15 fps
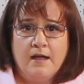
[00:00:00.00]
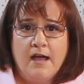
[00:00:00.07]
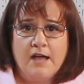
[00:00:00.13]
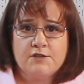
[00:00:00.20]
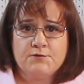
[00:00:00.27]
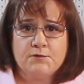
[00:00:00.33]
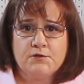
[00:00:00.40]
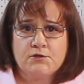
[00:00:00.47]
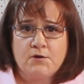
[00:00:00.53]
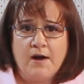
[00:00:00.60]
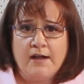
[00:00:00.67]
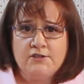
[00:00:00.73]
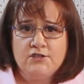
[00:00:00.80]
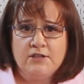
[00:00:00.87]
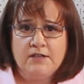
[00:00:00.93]
As for
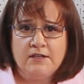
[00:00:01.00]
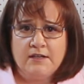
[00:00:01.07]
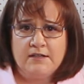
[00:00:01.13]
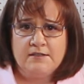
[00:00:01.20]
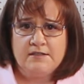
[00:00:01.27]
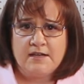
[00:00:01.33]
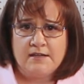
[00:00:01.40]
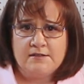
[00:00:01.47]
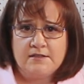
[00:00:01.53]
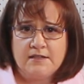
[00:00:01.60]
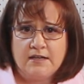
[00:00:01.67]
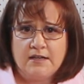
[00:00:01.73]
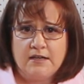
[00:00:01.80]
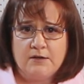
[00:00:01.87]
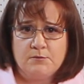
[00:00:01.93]
scratching and
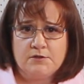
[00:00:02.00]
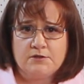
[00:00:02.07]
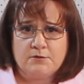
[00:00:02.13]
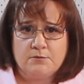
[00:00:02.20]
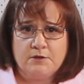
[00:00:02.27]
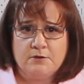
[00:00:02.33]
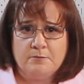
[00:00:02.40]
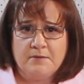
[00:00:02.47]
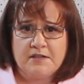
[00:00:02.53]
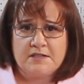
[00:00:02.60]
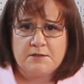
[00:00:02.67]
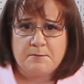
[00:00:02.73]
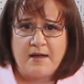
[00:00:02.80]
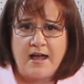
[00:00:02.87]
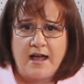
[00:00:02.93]
indenting, it was a real
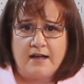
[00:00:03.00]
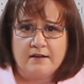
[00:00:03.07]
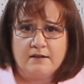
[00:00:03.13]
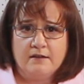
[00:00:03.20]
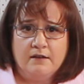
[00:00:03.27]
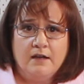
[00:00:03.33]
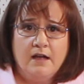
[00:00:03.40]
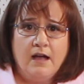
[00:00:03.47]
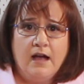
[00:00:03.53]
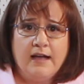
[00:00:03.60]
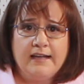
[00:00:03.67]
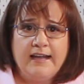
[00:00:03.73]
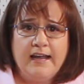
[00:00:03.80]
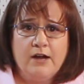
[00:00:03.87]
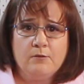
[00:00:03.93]
mixed bag. I
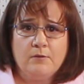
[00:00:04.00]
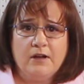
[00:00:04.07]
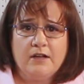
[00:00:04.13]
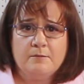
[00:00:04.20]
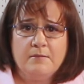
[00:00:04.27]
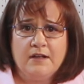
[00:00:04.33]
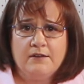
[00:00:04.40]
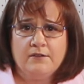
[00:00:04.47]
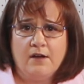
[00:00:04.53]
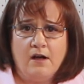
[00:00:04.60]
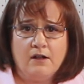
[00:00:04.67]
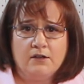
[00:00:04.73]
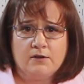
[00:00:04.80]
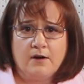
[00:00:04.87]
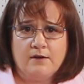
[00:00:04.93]
can't recommend the
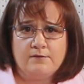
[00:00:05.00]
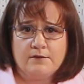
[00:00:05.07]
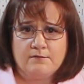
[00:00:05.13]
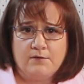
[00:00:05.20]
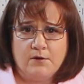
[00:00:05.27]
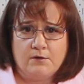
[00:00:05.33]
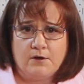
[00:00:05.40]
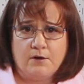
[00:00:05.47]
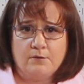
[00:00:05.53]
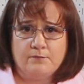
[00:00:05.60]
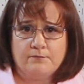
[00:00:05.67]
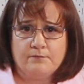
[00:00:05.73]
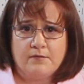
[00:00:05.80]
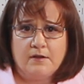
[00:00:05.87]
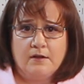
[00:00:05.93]
holographic Voco.
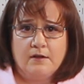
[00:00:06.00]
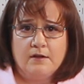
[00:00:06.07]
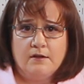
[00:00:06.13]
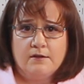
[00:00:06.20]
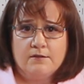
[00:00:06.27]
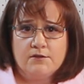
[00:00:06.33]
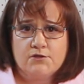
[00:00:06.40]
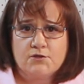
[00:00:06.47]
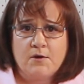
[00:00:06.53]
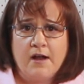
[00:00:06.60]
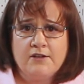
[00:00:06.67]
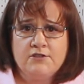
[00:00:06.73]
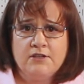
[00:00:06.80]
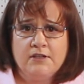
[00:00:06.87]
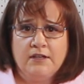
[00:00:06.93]
The
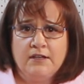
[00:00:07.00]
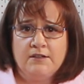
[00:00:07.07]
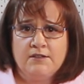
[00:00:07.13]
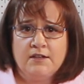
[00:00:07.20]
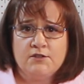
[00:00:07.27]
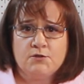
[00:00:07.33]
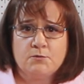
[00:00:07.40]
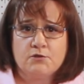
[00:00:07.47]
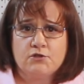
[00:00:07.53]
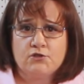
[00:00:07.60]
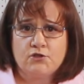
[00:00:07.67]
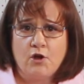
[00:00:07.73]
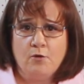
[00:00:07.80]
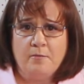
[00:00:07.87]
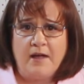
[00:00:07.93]
scratching and indents were
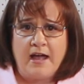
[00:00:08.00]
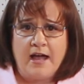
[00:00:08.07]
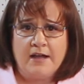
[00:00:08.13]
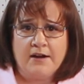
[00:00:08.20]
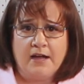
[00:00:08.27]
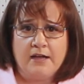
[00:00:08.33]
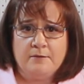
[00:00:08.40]
so bad, I